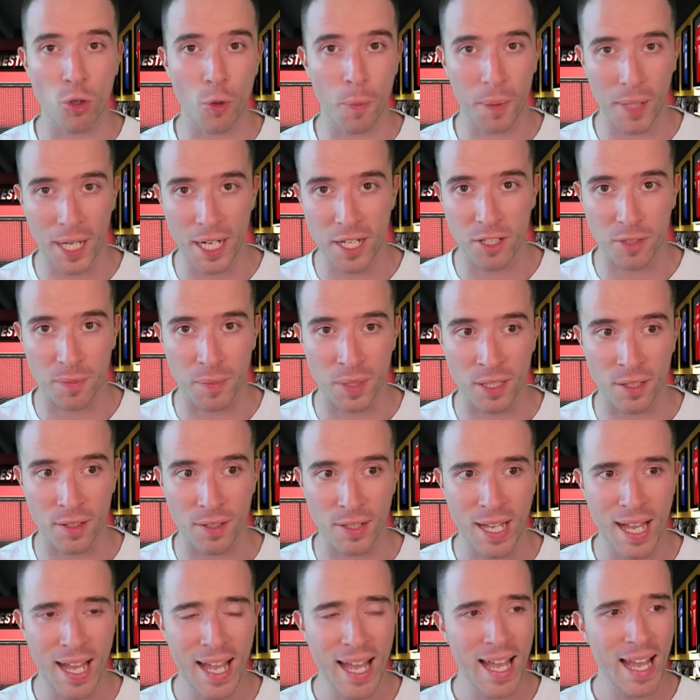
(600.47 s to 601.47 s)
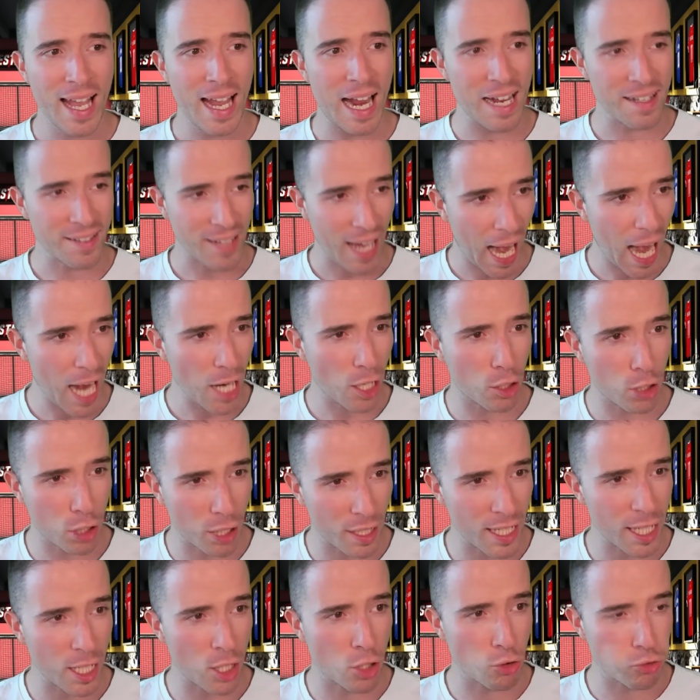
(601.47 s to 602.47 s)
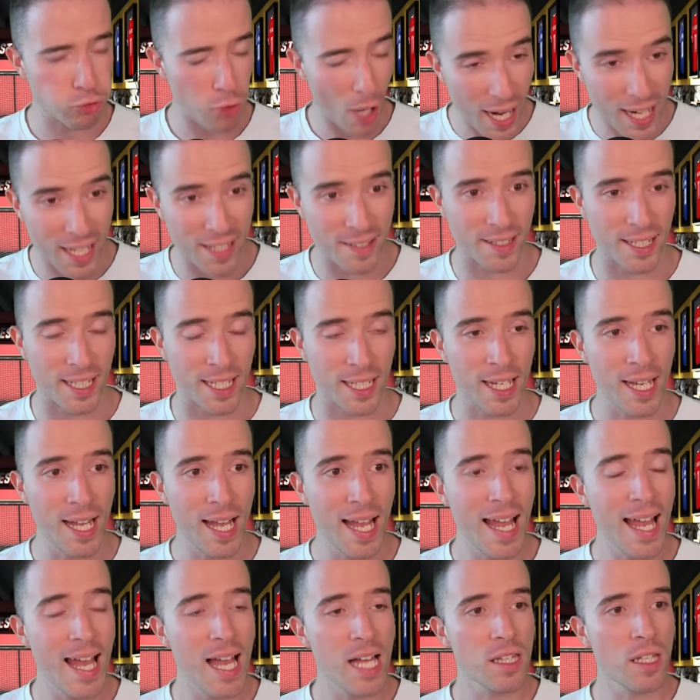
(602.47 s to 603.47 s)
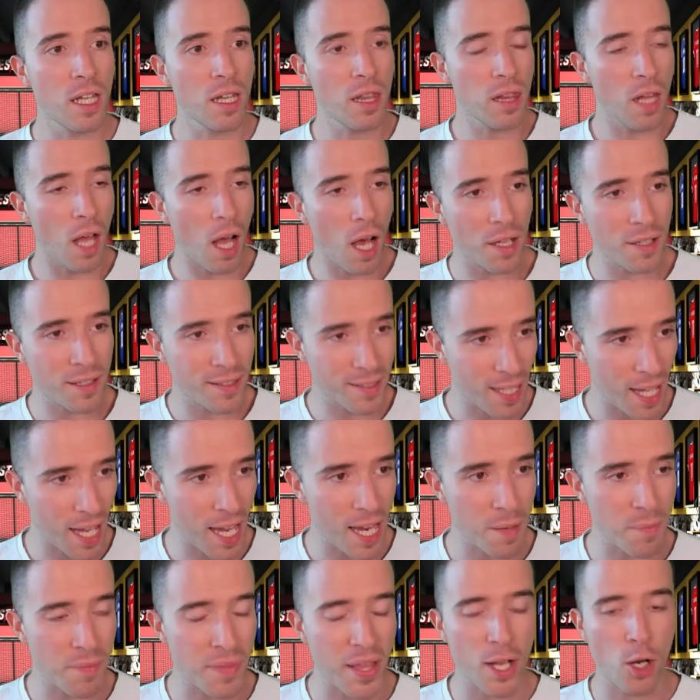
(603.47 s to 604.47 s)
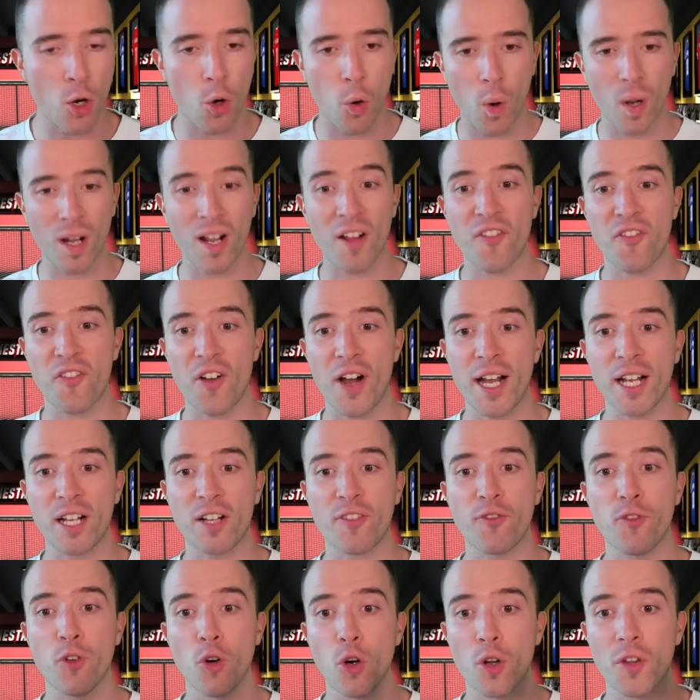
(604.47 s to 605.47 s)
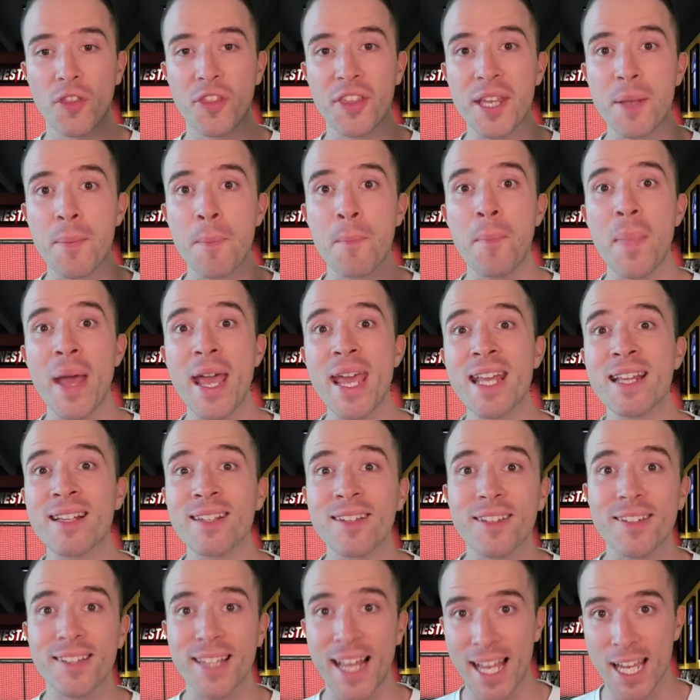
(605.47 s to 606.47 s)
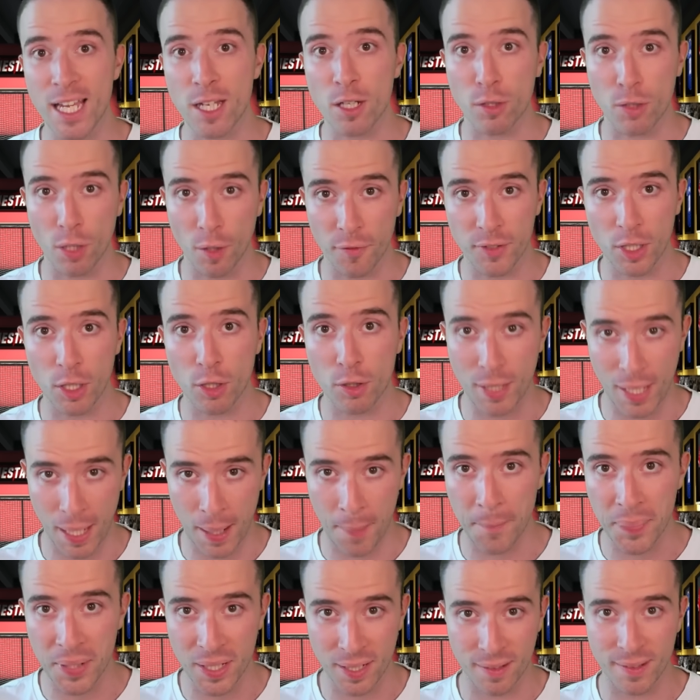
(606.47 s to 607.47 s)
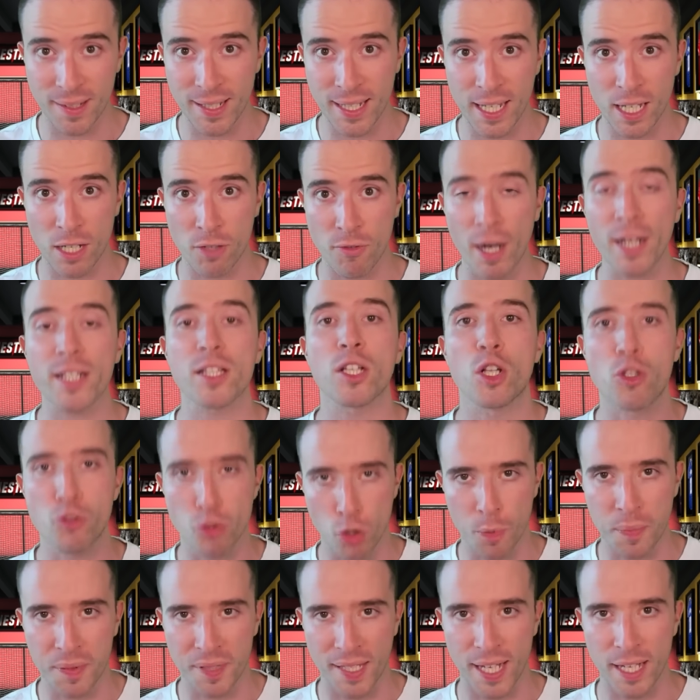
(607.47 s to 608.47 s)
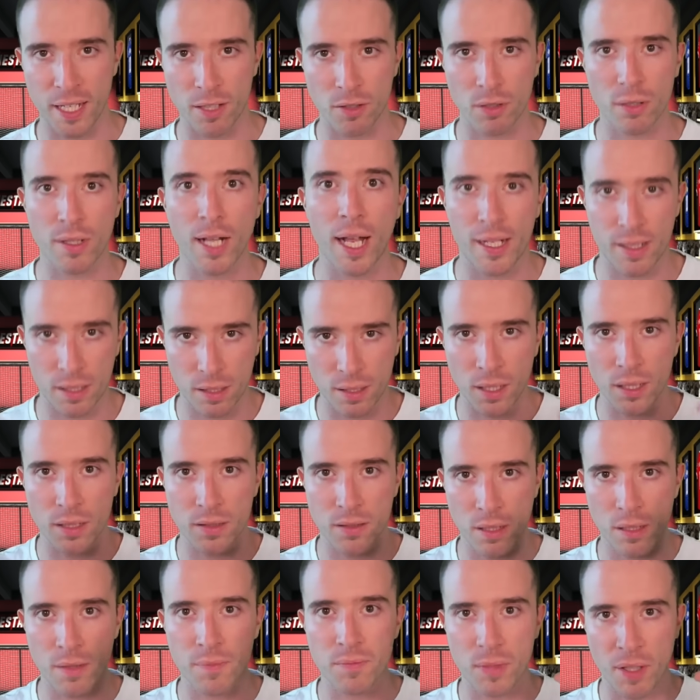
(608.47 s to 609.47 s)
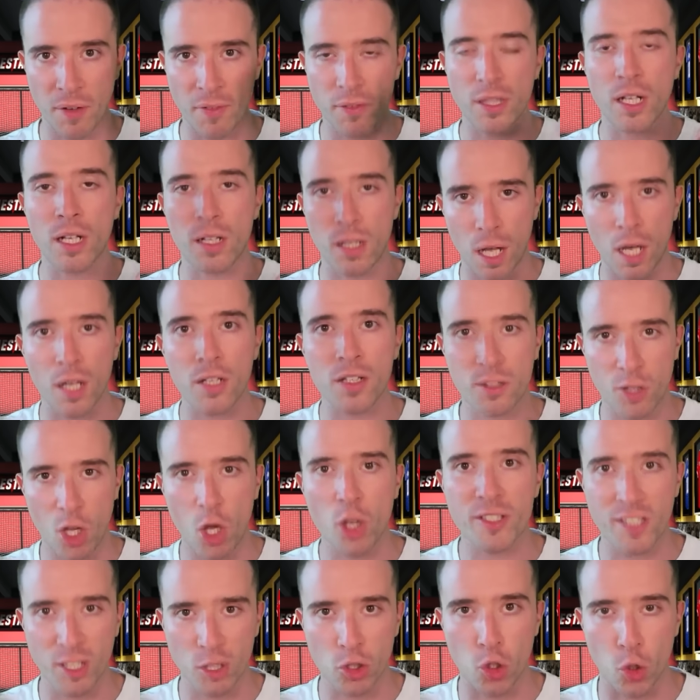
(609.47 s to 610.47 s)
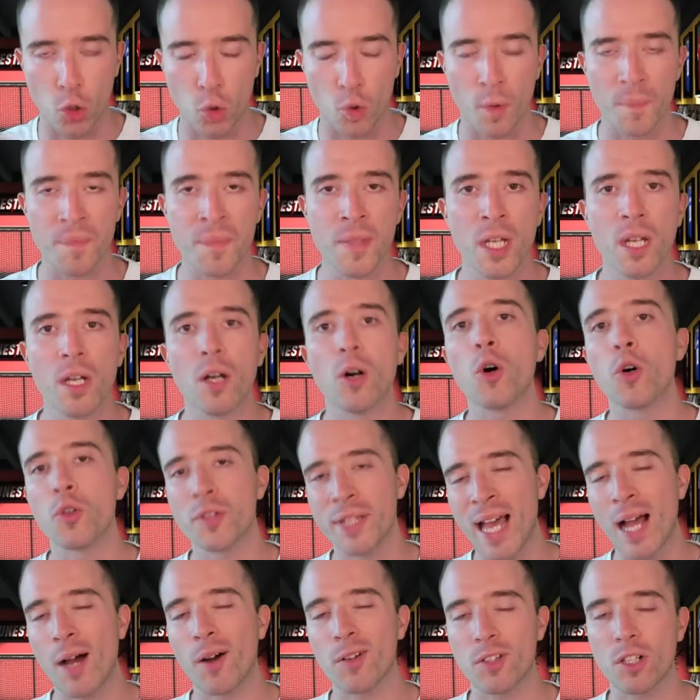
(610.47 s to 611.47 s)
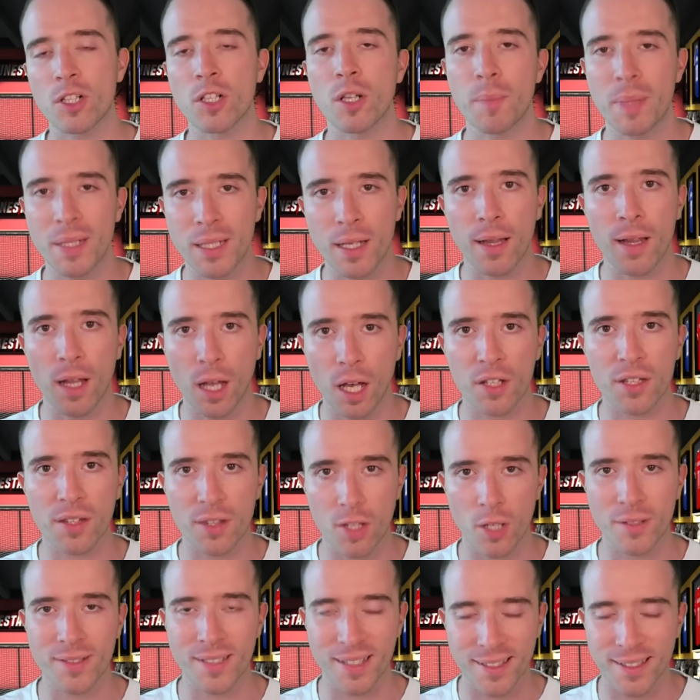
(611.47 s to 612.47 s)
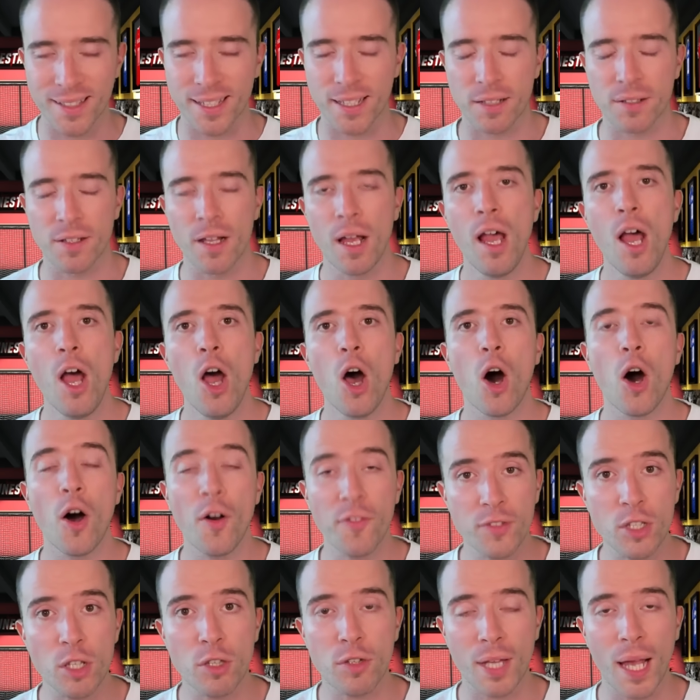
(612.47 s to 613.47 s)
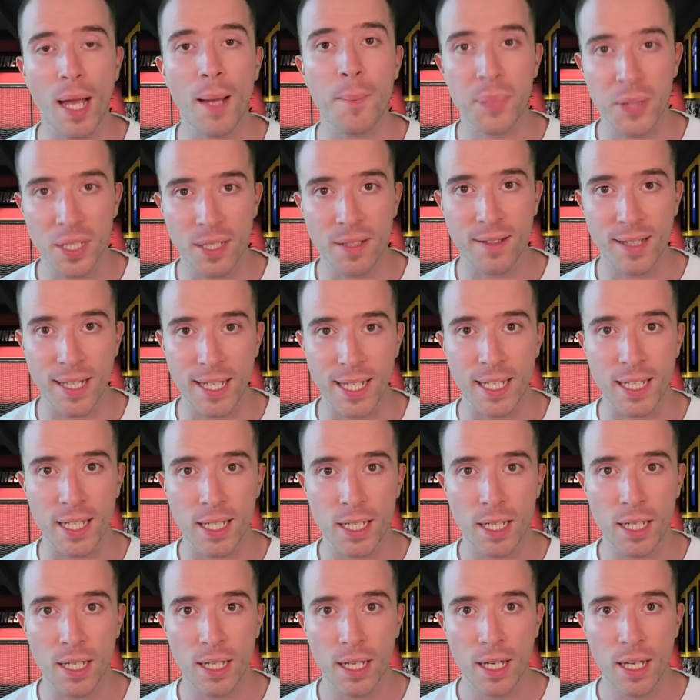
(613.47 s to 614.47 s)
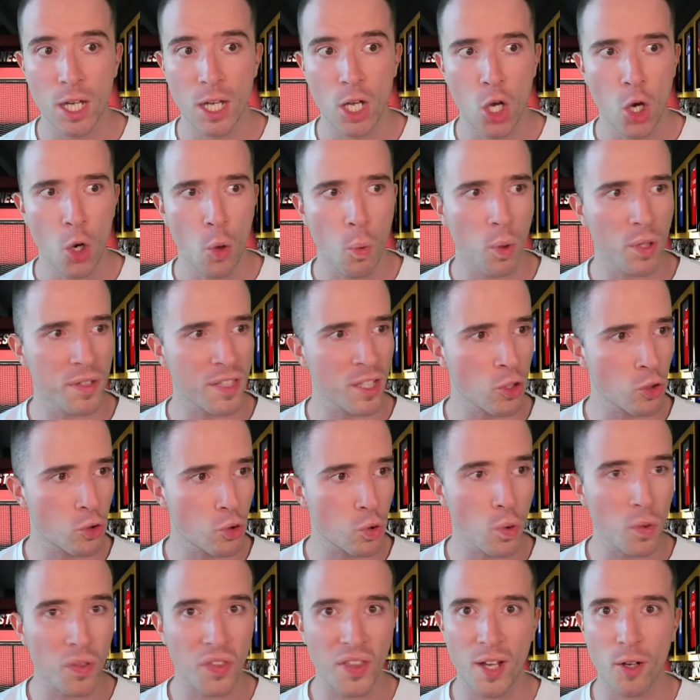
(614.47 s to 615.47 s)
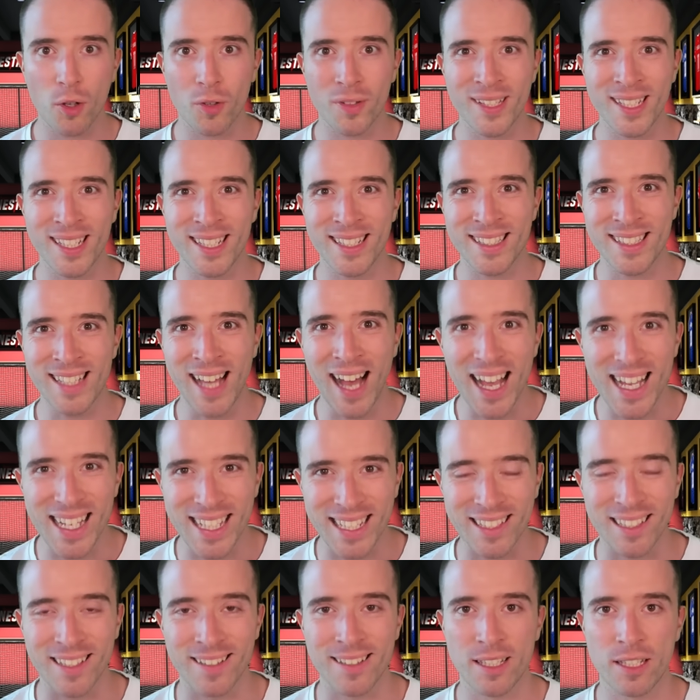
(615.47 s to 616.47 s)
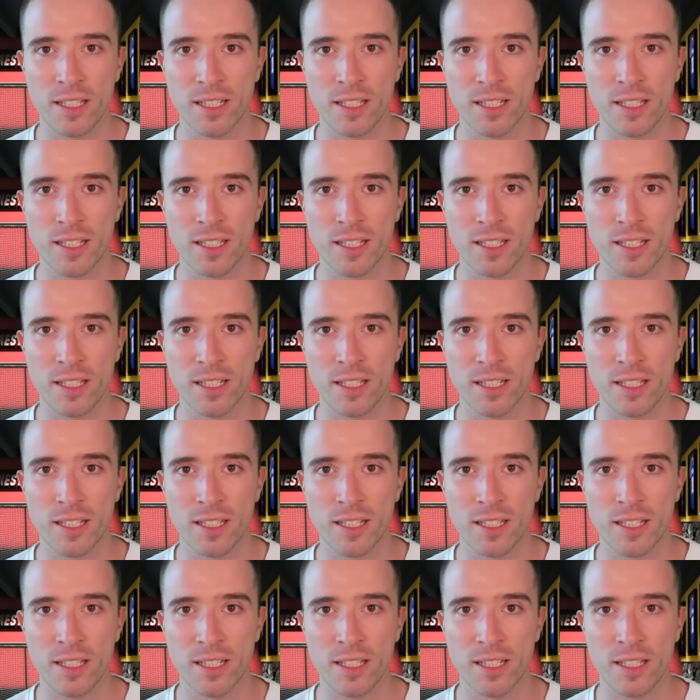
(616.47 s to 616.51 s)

placements, it's actually crazy. The last time they qualified for the main stage of the Champions League, right, the group stage, like the last 32, or now it's going to be the last 36, of the Champions League was in 2009.